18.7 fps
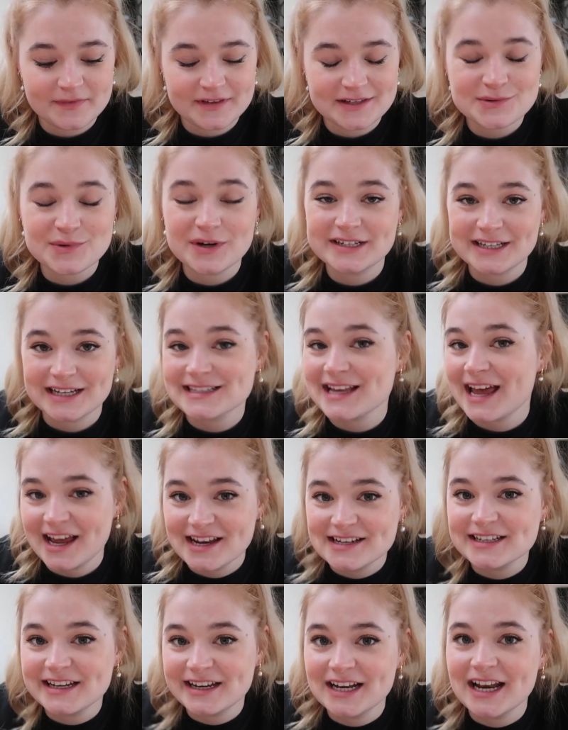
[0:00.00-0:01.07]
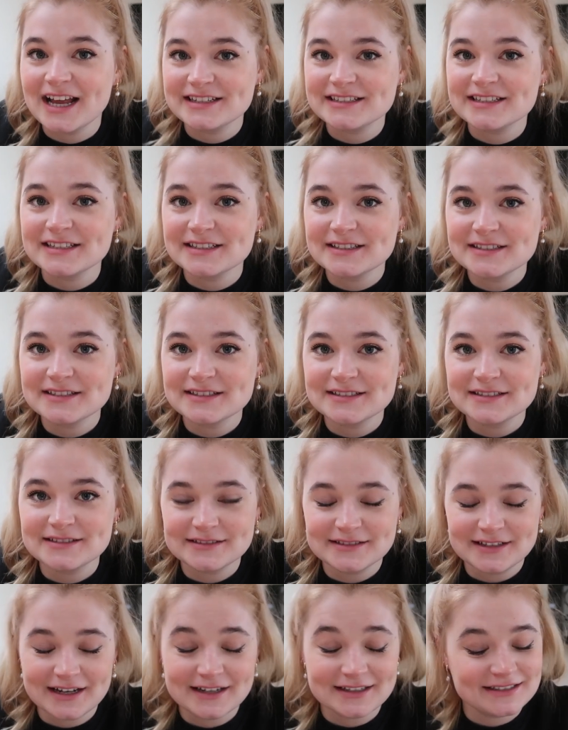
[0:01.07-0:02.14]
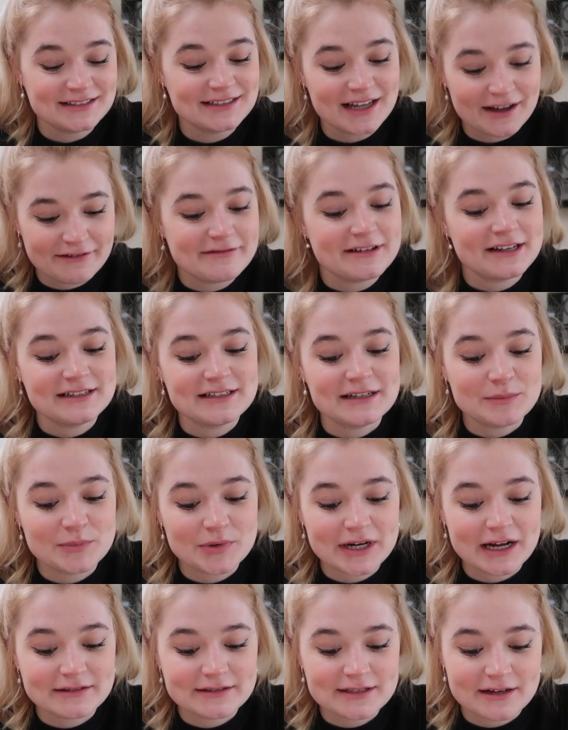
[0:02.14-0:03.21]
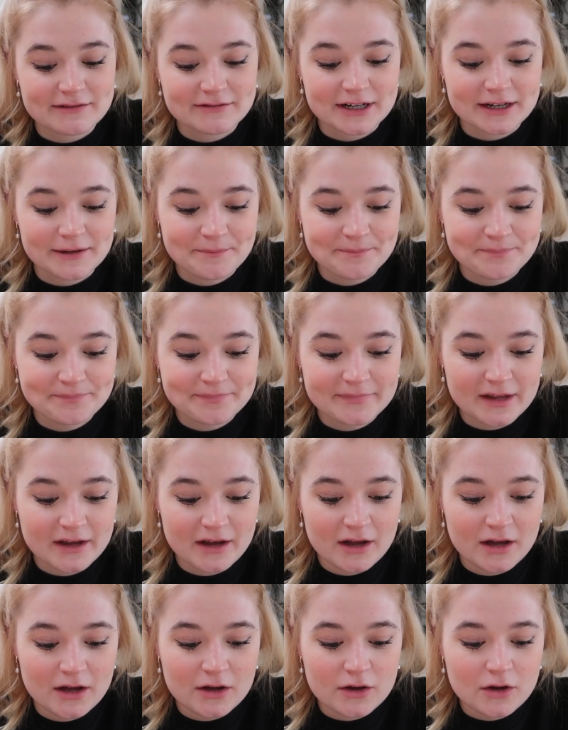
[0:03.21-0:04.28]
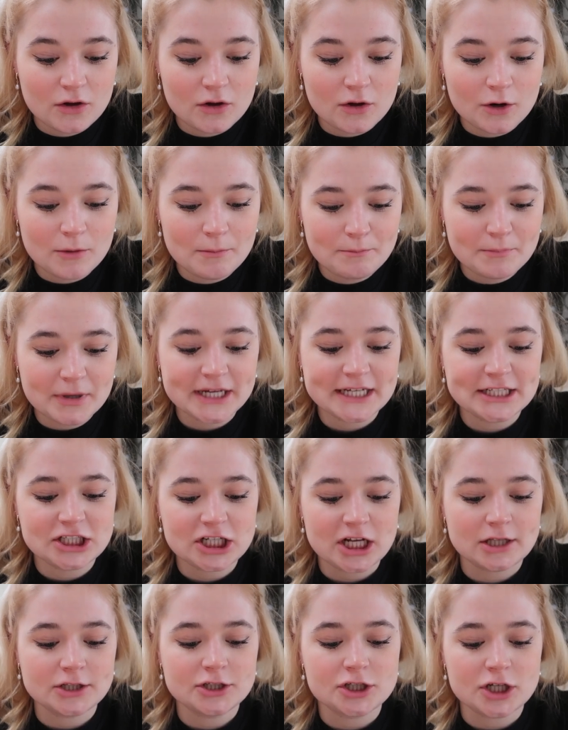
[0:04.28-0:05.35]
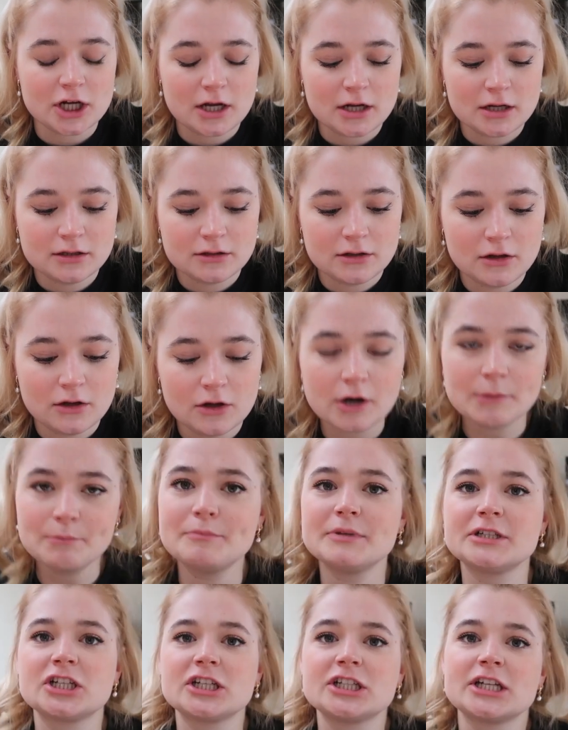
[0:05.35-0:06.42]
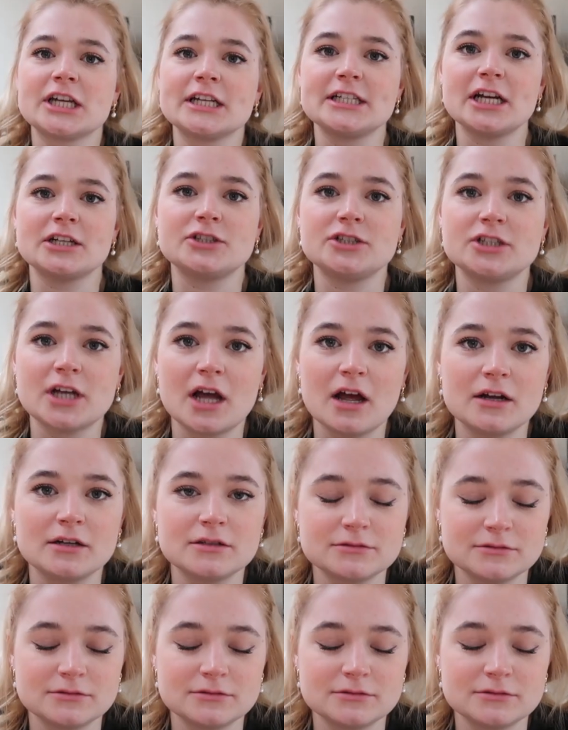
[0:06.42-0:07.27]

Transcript: This word has eighteen letters, and I definitely didn't pronounce that right. Gromperekichelcher. Gromperekichelcher.